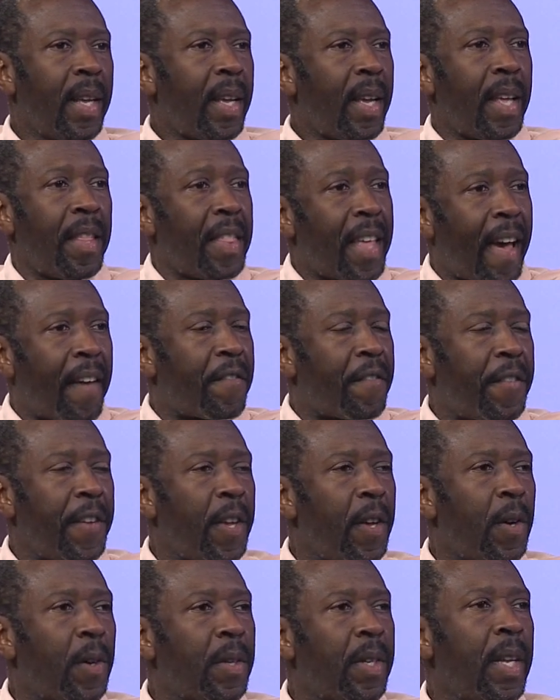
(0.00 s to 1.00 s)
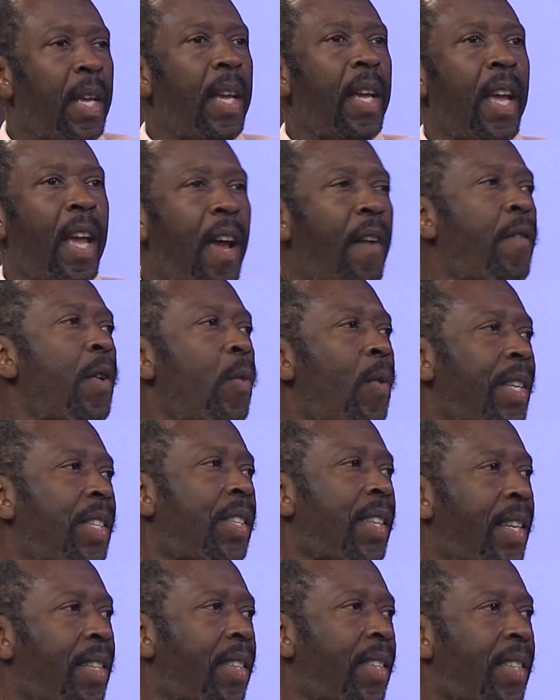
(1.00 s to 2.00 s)
in that field, everyone
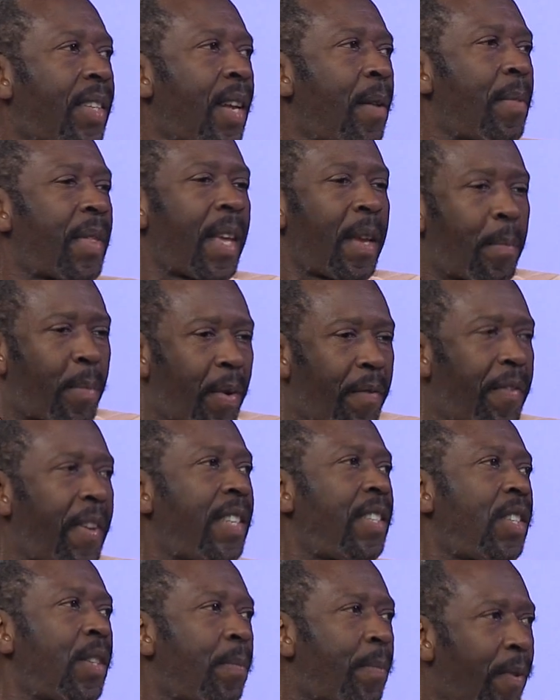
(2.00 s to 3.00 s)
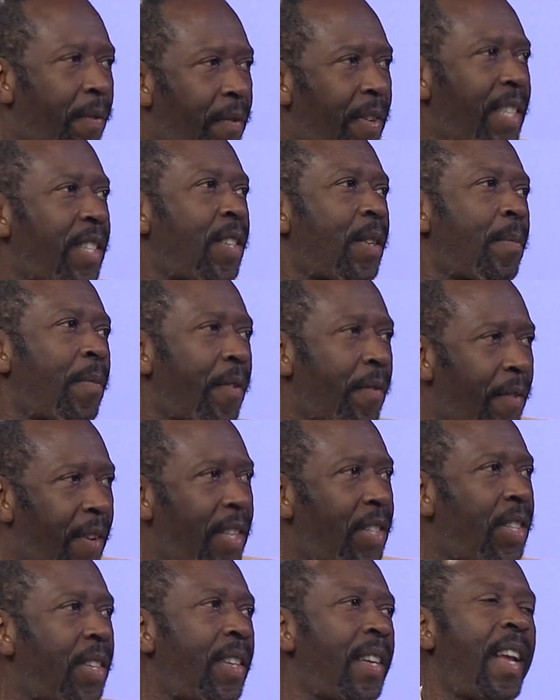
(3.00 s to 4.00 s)
says the same thing prevention, prevention,
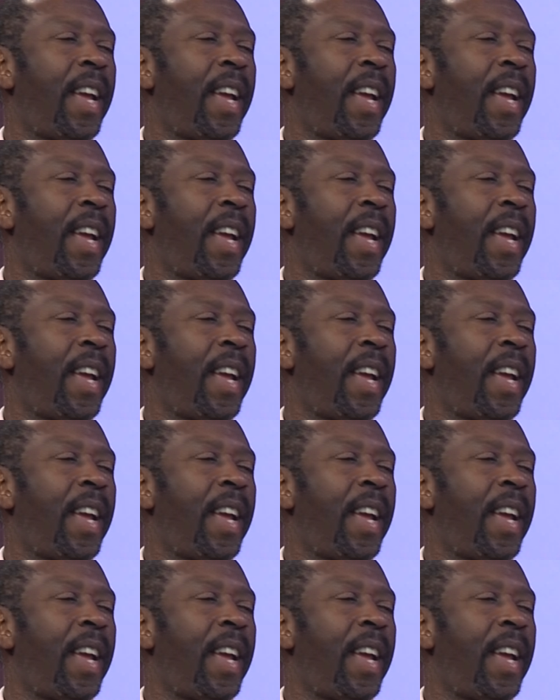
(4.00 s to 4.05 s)
prevention.